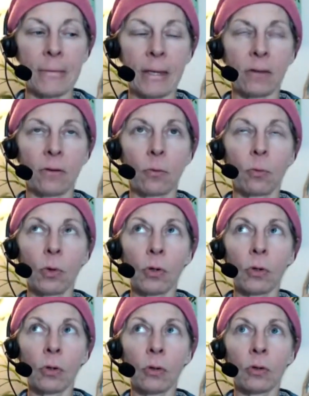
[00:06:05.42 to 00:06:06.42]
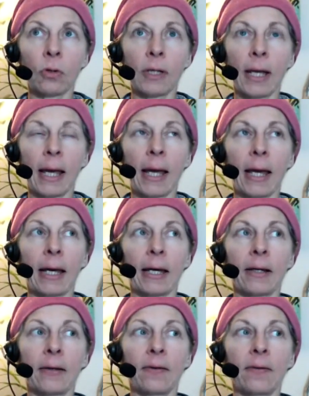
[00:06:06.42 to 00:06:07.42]
the world
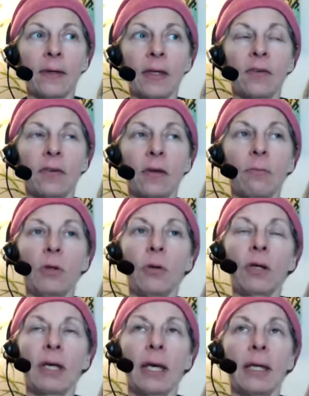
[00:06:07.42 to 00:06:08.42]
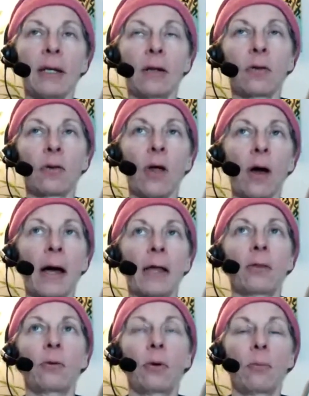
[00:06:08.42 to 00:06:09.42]
it's communicating a lot
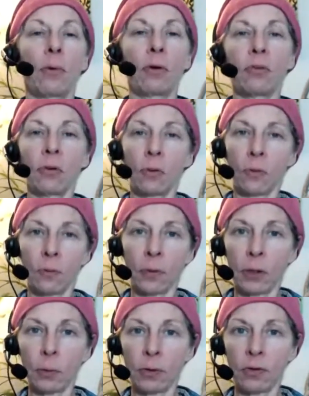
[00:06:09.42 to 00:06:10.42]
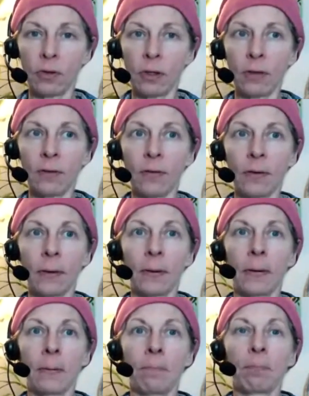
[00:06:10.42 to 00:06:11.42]
through emotional frequencies
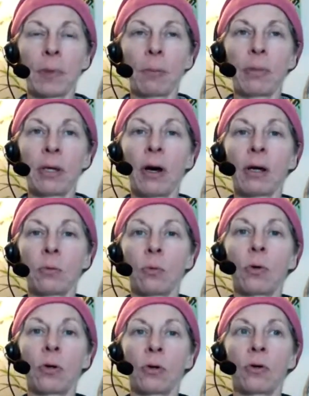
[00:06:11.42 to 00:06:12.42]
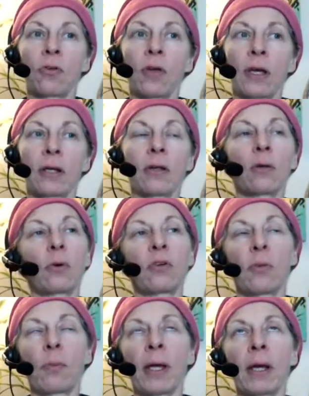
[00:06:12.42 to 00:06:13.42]
beyond words. Like, in other words,
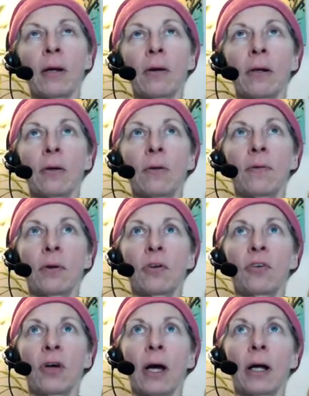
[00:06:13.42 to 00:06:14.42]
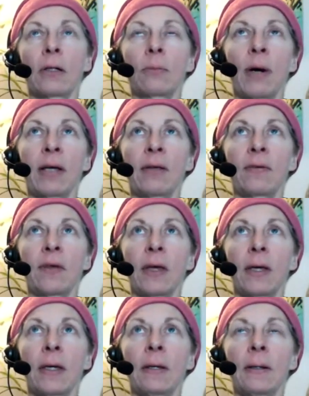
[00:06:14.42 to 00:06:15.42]
a parent, if you're a child, might
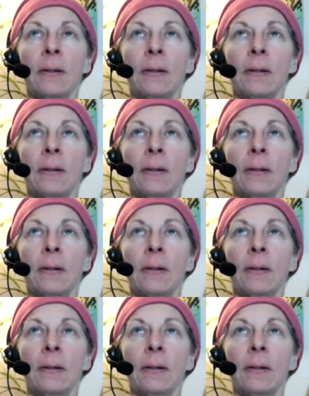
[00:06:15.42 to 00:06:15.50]
say,